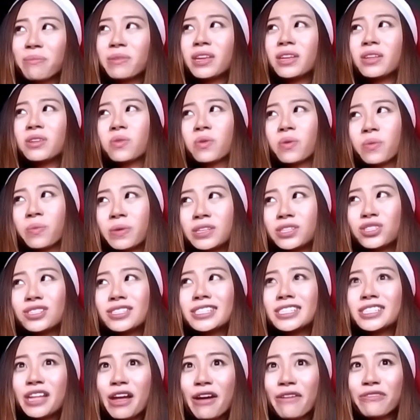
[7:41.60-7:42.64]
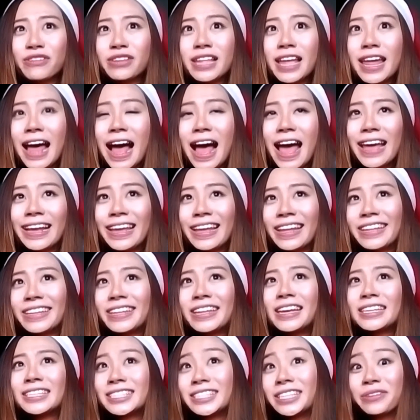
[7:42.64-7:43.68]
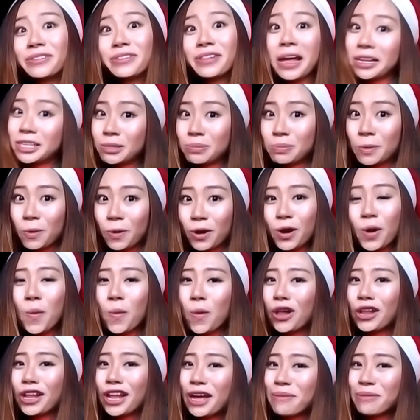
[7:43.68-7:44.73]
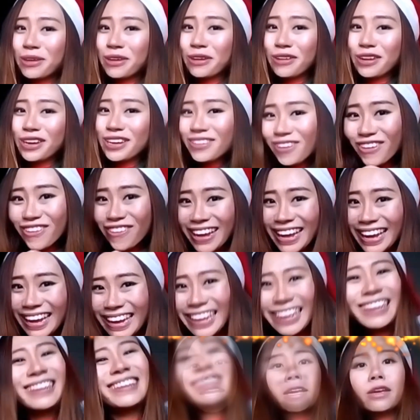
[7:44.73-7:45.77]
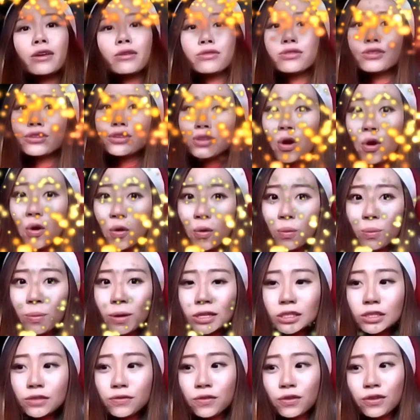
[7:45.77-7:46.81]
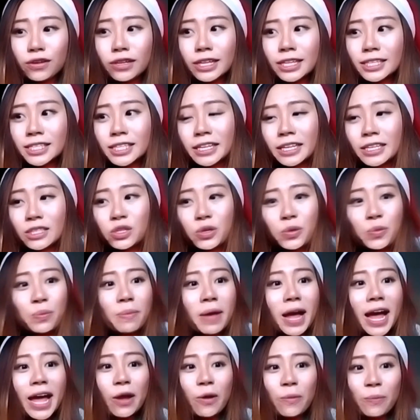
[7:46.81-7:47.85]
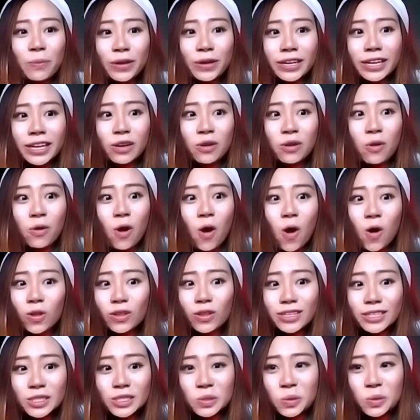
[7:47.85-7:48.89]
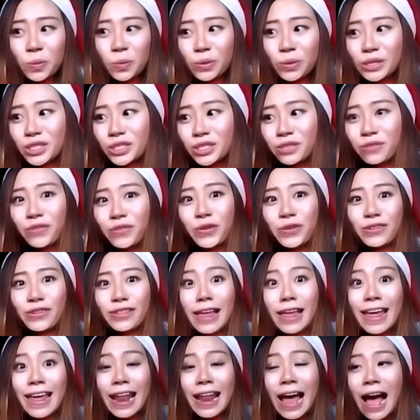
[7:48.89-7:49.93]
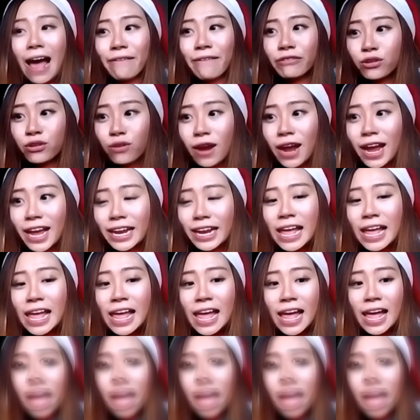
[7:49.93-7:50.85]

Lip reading: yummy Norwegian stuffs that I can still explore while I'm here in Norway. Thank you so much for listening to my opinion on all this Norwegian food that I've tried.